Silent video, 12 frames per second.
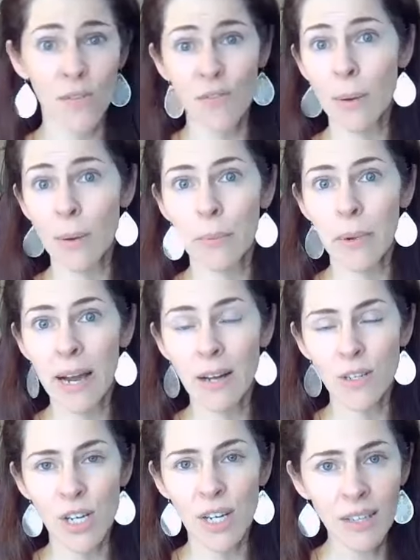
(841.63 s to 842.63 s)

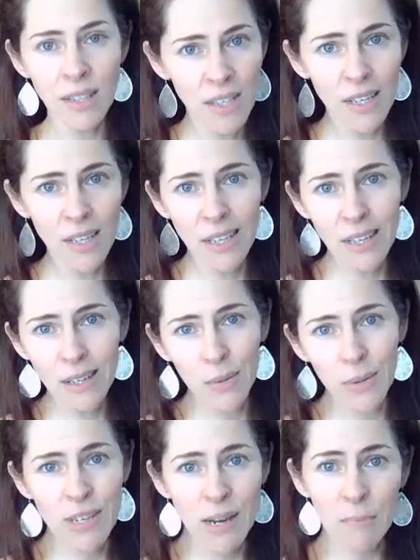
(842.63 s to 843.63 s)
fibromyalgia,
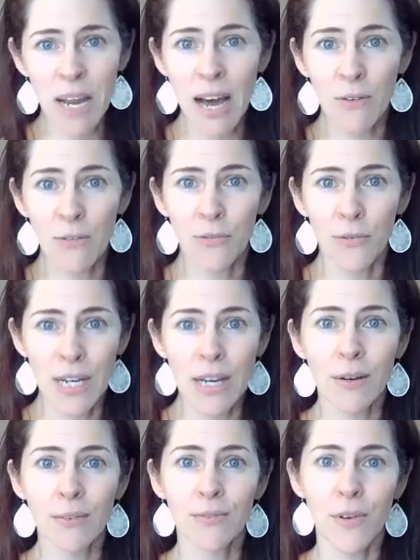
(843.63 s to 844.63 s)
which I'm now free
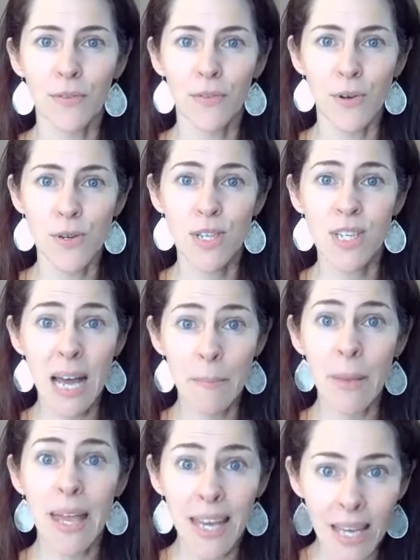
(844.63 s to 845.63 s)
of for the first
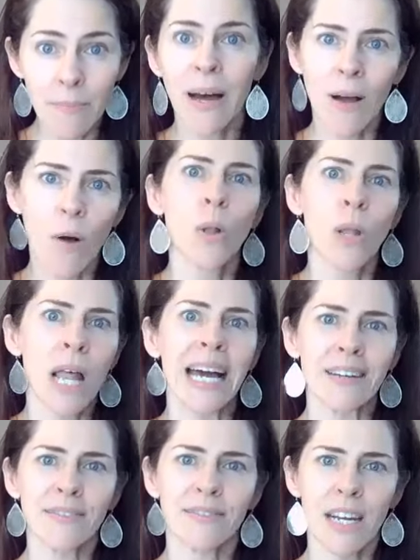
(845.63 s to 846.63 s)
time in my whole
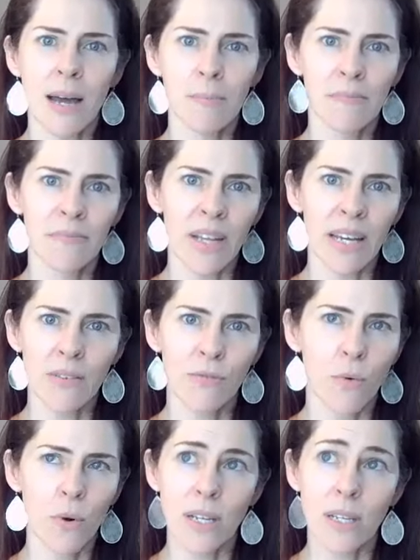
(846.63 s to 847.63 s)
life. And I'm like
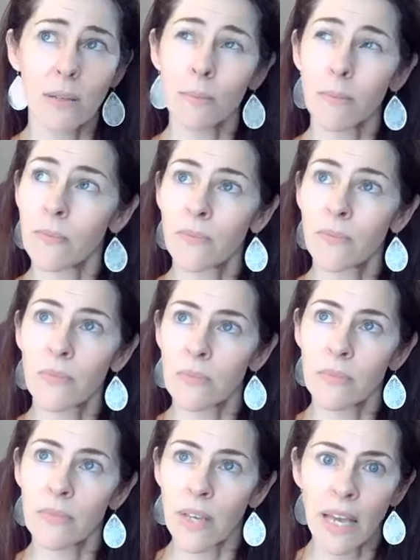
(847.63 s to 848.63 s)
48
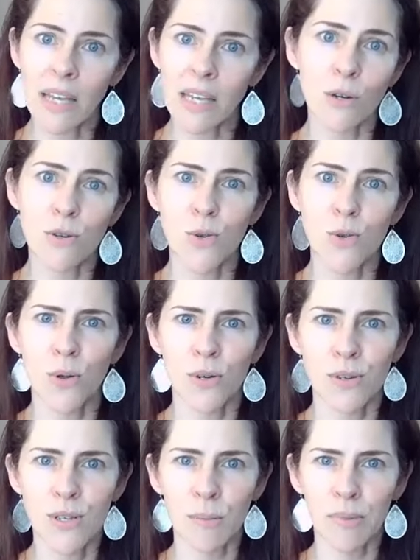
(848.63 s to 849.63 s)
years old
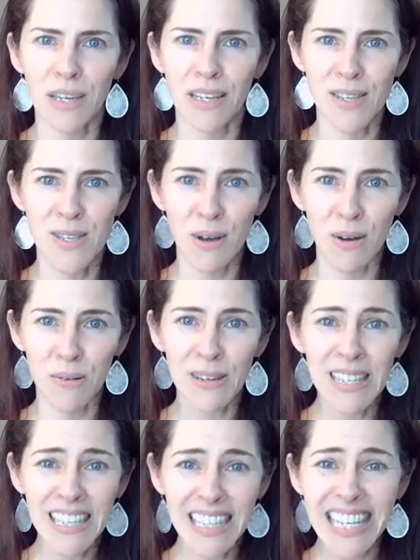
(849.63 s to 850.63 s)
or something. So
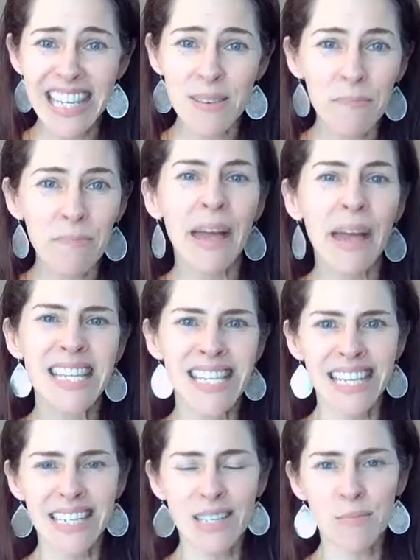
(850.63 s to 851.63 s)
it's
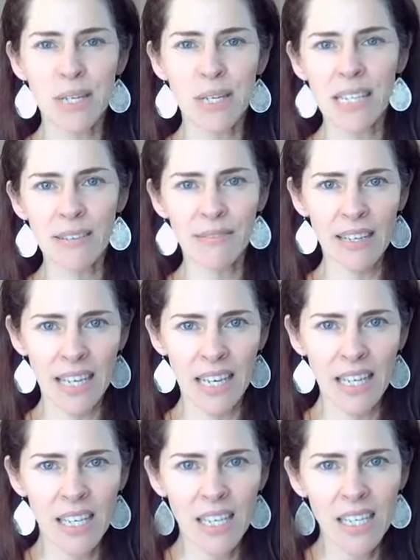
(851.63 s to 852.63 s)
amazing to be
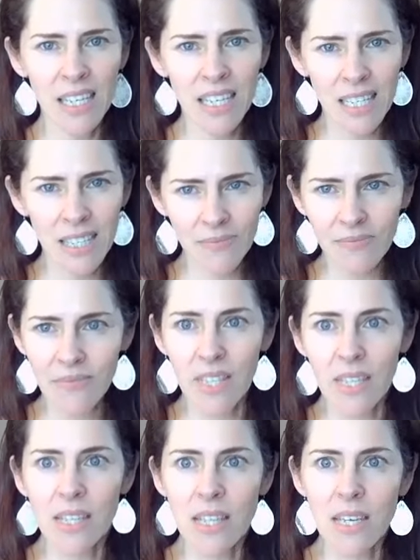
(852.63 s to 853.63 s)
living
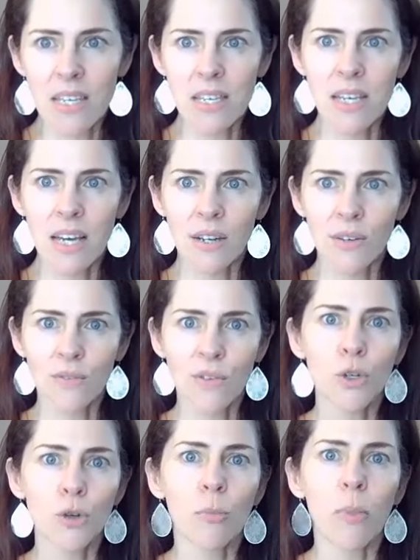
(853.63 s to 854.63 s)
in this kind of
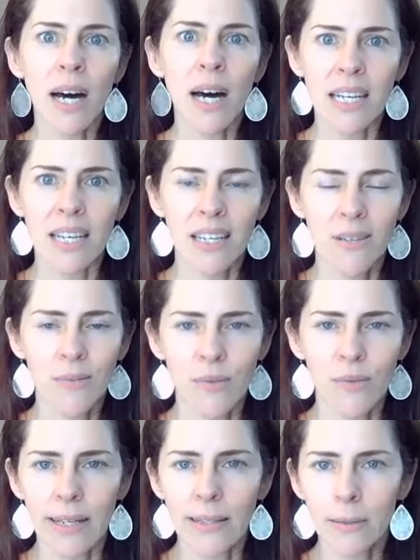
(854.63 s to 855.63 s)
new body,
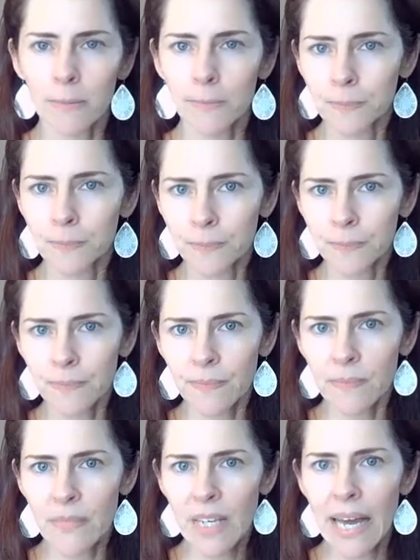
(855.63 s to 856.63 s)
right?
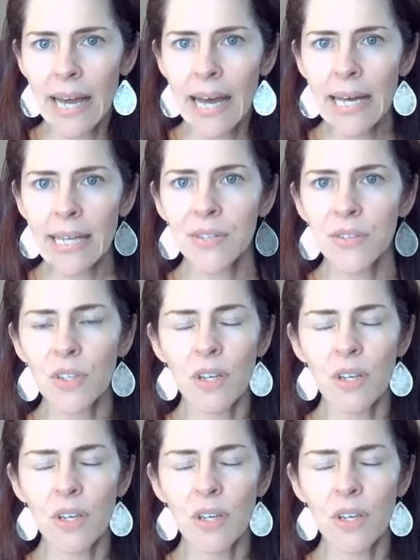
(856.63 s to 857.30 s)
And,